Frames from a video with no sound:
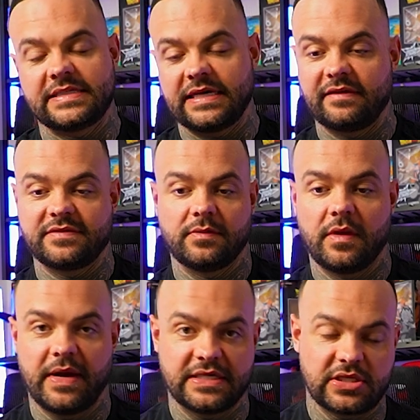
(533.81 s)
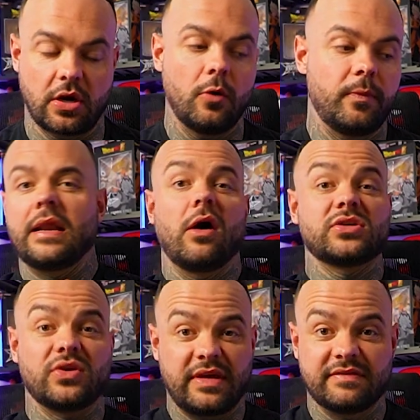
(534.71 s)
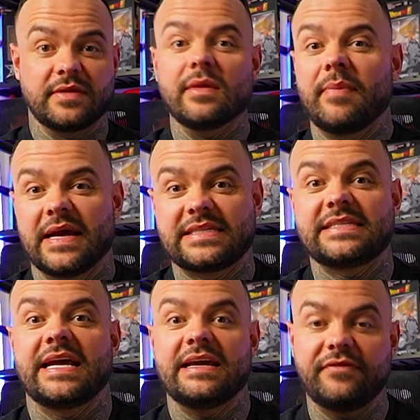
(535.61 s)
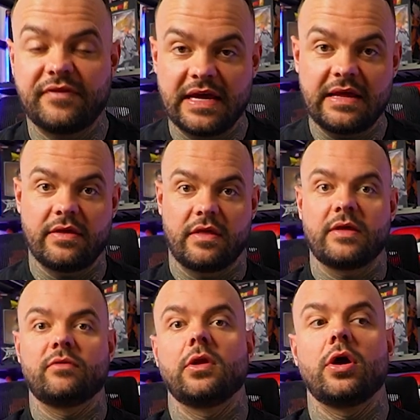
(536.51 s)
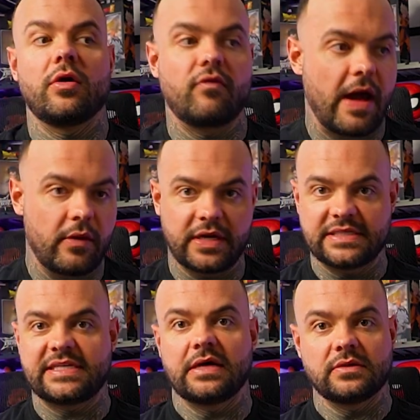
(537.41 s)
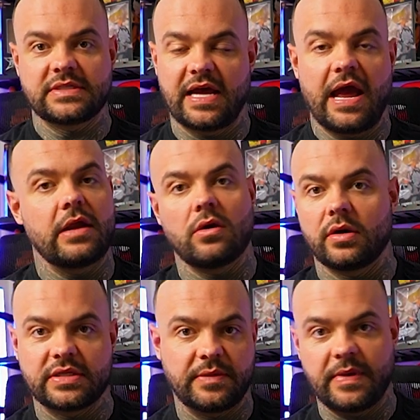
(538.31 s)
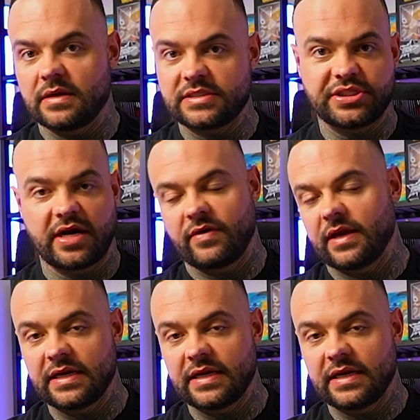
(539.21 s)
It gives them the best scope and it also gives them the best safety that they learn a rounded skill set in order to be able to generate